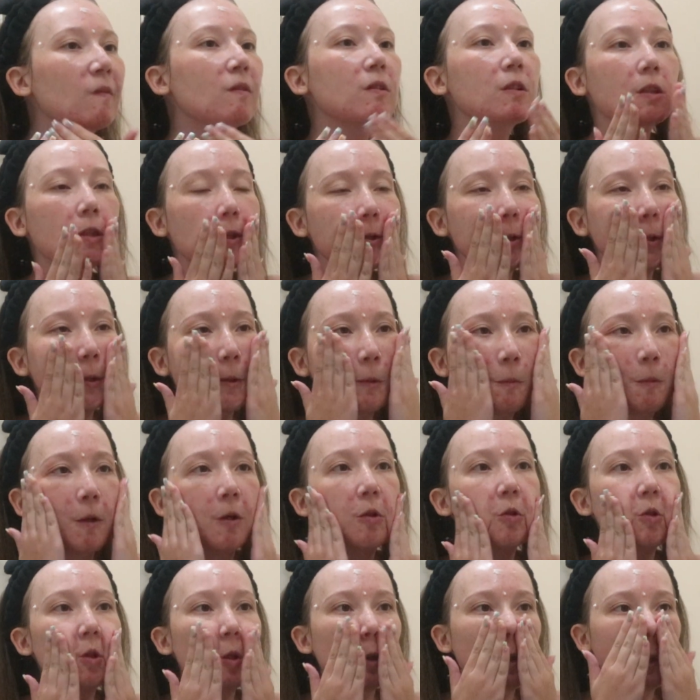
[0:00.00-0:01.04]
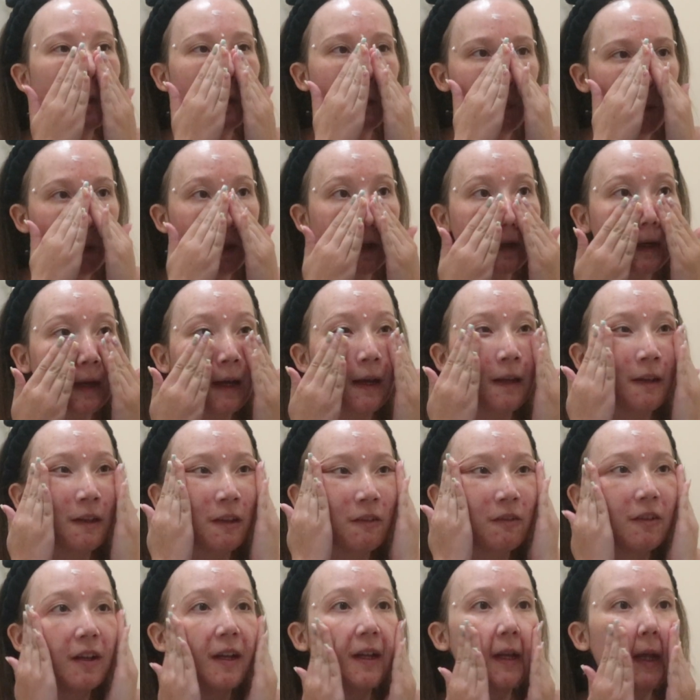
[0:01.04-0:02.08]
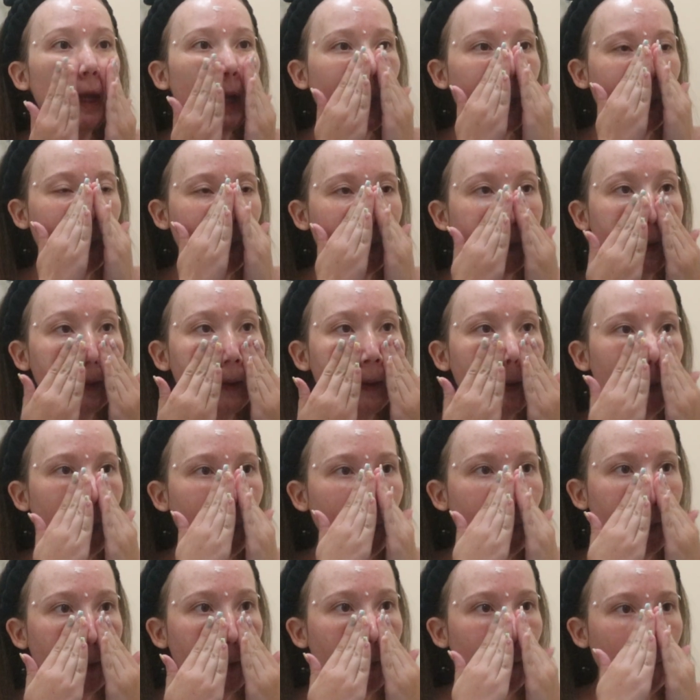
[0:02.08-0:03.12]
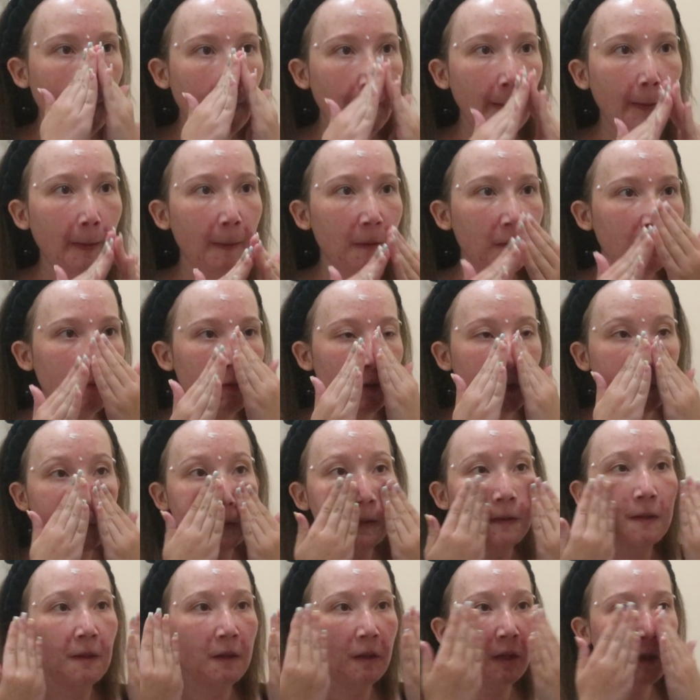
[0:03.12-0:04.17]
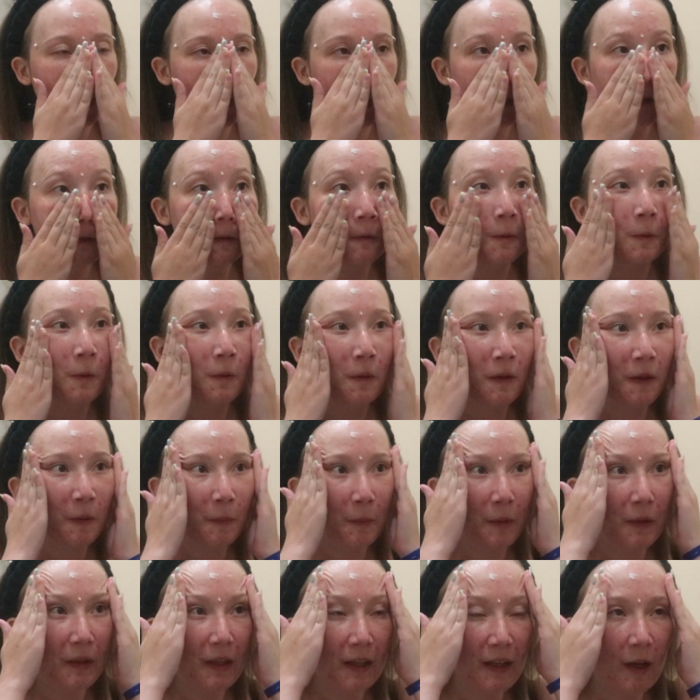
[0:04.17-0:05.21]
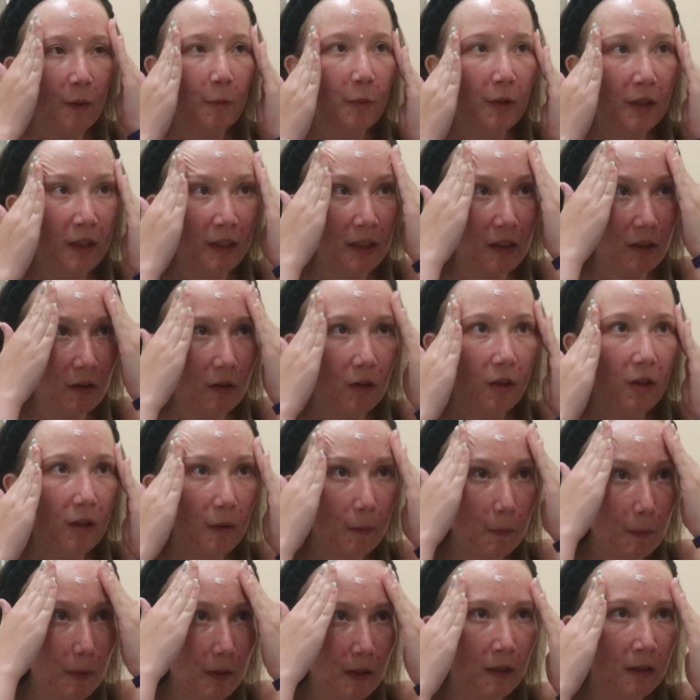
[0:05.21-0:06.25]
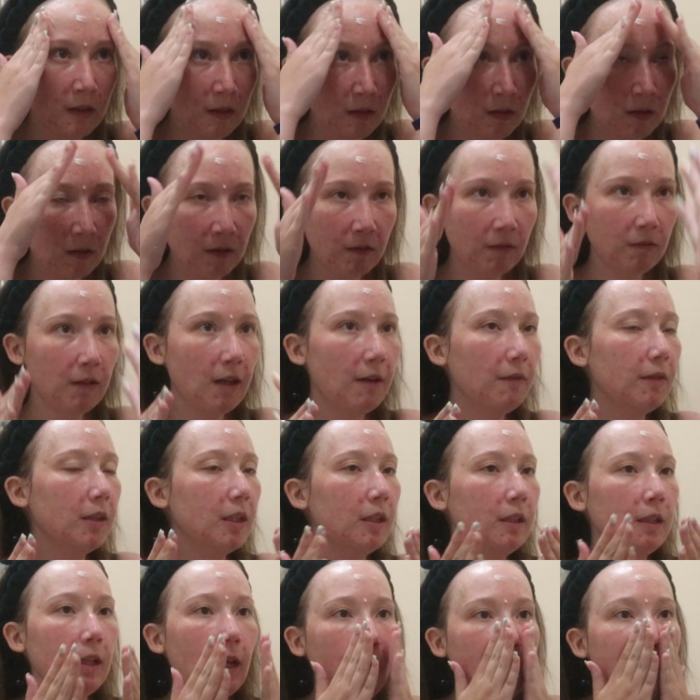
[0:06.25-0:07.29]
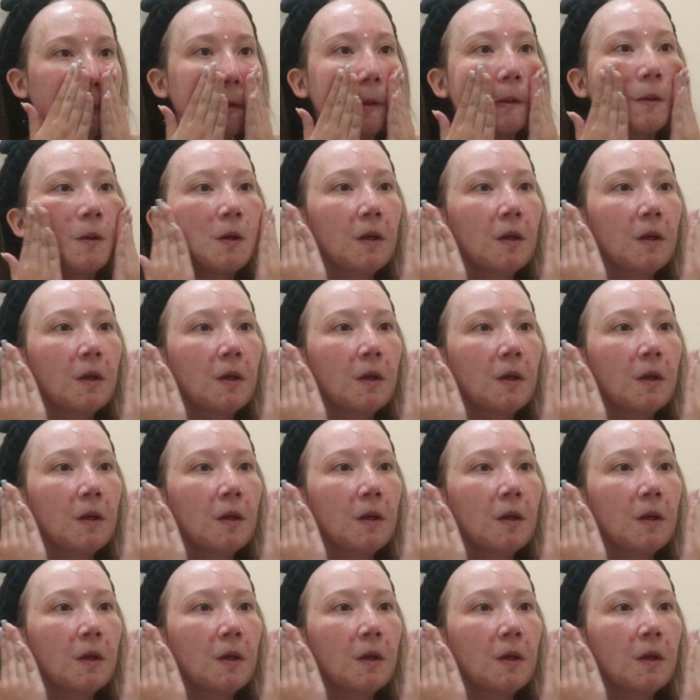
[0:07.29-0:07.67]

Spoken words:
circle motions, but I kind of, again, focus on the nose, but then I'll bring it up rather than down.